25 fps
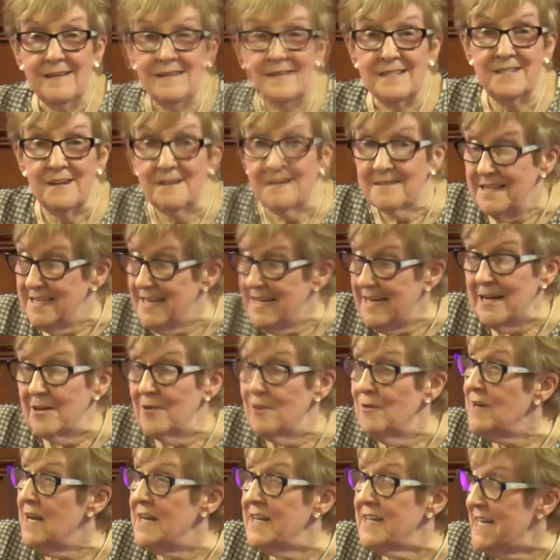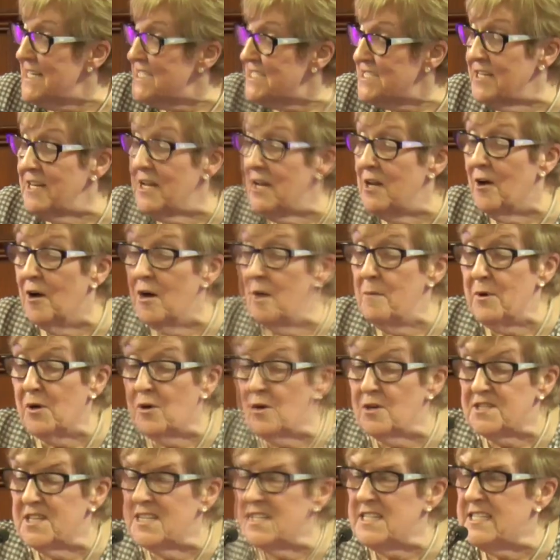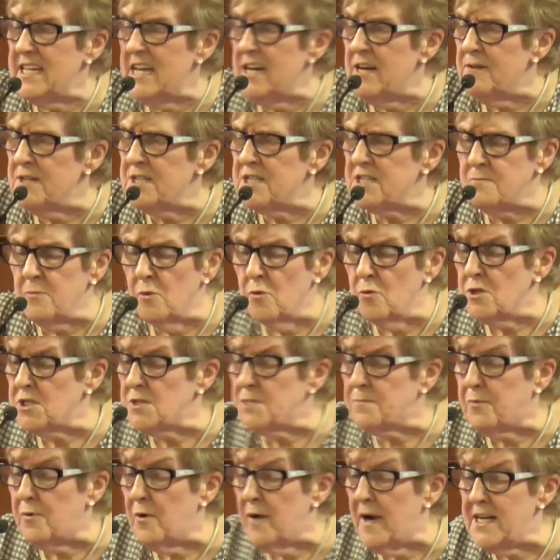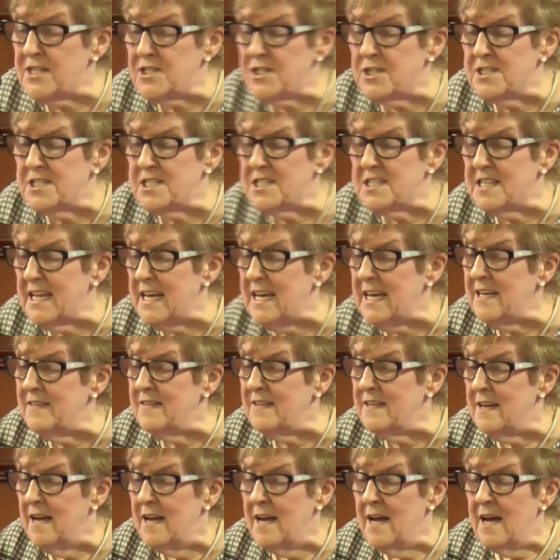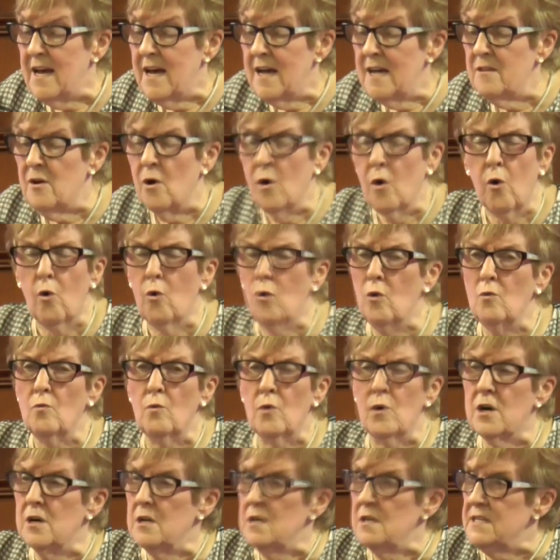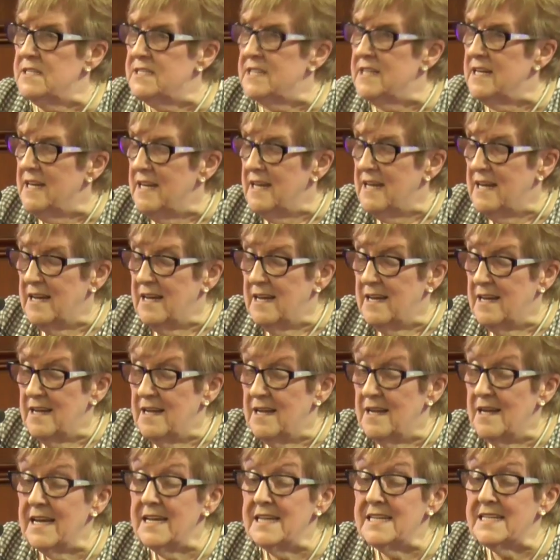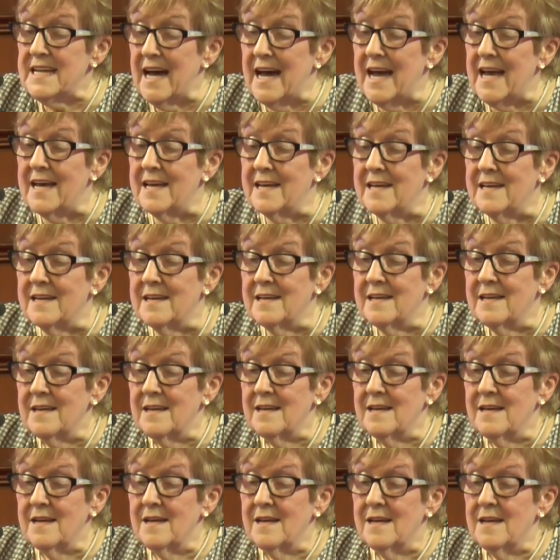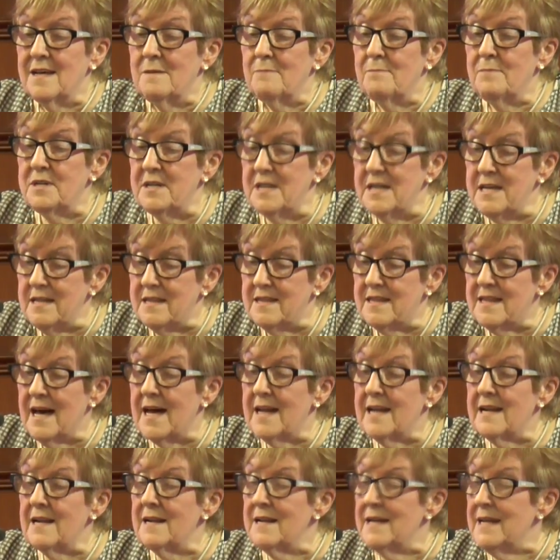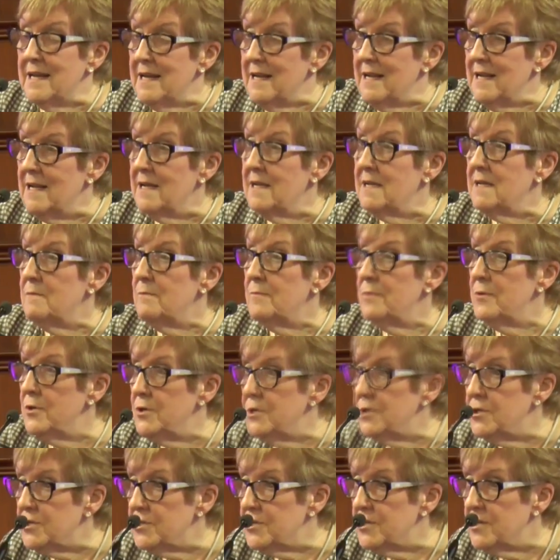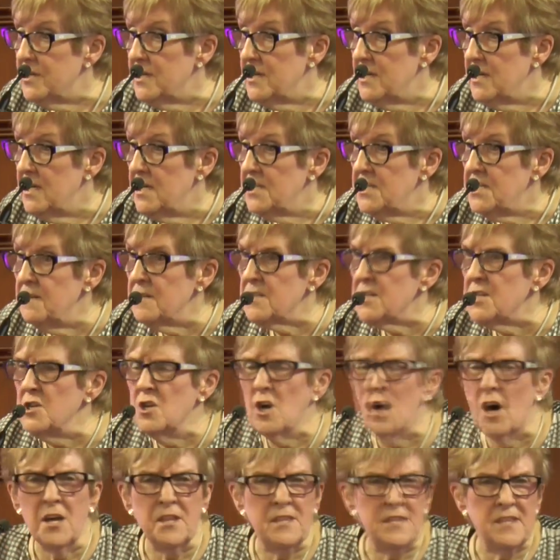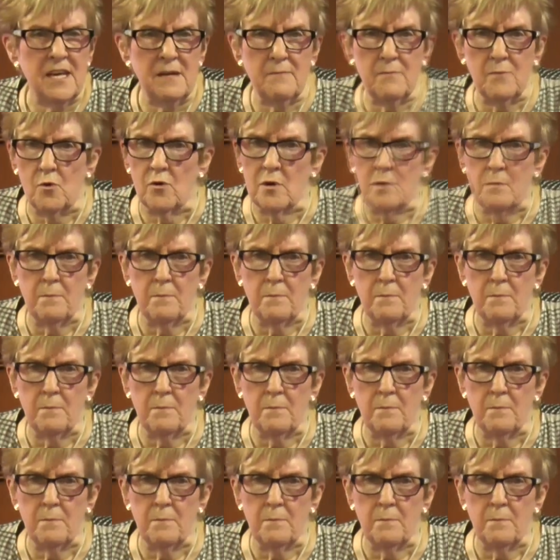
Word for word: Certainly didn't look like destiny now because the dearest, most precious thing in the, the whole world lay dying beneath that little bush. See, there's nothing more